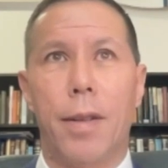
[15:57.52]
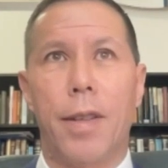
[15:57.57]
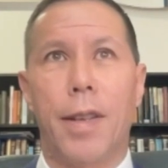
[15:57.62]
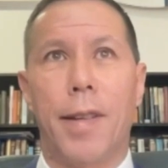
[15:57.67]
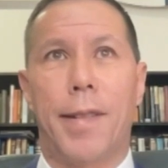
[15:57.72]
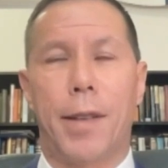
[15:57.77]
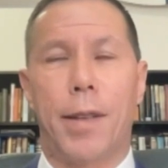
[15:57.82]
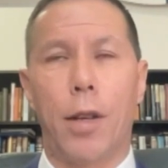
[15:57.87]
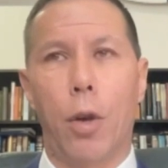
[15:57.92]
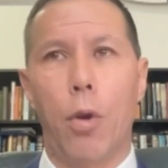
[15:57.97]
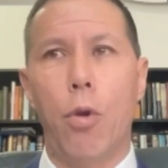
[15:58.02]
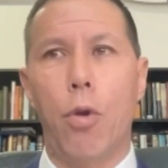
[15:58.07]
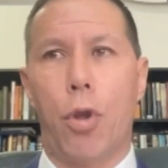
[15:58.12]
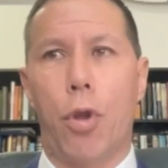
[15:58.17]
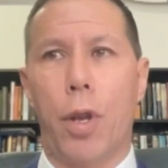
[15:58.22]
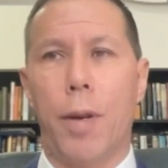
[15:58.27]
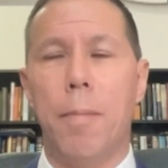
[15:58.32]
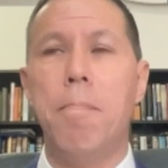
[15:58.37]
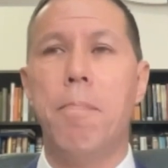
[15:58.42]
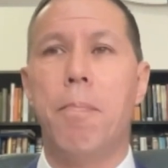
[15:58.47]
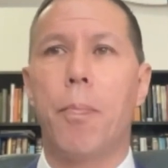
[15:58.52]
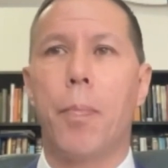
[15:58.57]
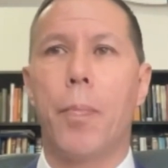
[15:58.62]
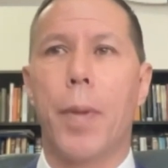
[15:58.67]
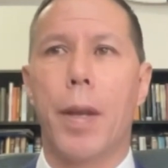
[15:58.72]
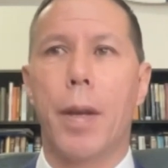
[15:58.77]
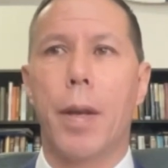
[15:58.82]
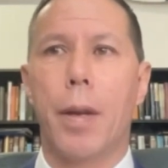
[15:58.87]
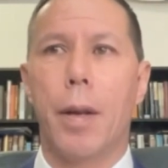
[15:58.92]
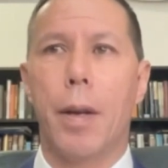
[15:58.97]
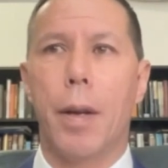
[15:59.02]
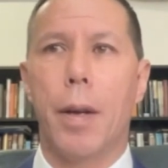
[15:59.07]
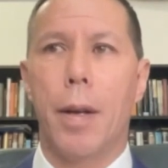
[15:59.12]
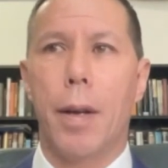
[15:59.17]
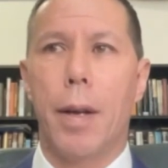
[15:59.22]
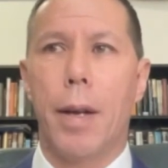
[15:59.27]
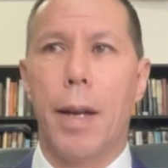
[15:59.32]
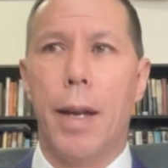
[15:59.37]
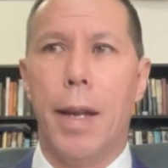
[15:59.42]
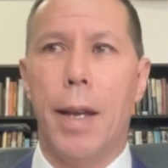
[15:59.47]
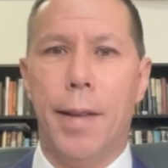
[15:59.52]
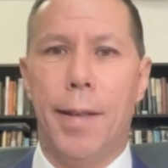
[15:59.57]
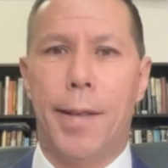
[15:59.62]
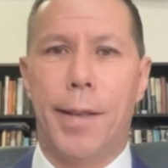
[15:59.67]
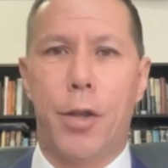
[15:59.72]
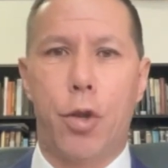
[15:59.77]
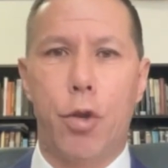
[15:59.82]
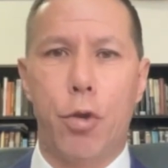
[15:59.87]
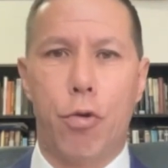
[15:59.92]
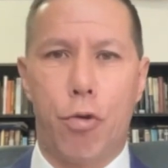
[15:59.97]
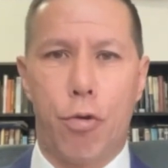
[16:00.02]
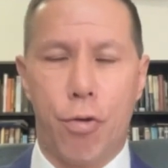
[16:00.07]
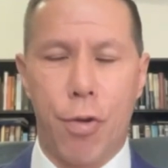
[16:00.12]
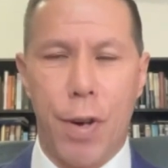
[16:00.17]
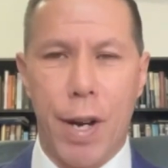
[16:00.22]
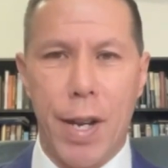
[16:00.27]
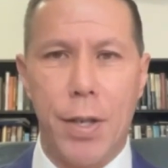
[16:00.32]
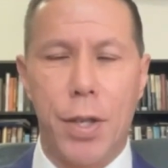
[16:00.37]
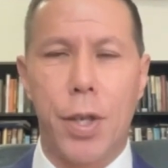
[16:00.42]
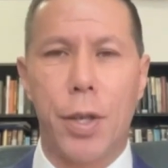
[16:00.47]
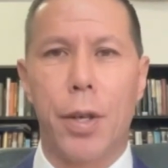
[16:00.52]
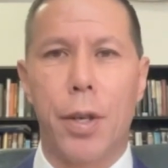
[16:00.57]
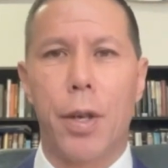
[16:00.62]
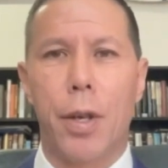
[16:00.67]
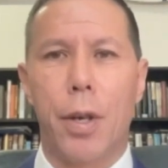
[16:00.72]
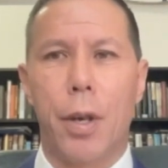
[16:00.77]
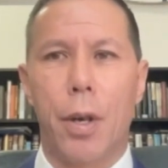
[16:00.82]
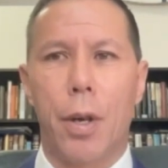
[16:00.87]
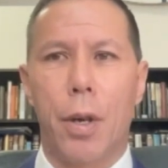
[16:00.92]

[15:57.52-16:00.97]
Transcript: The solution is to treat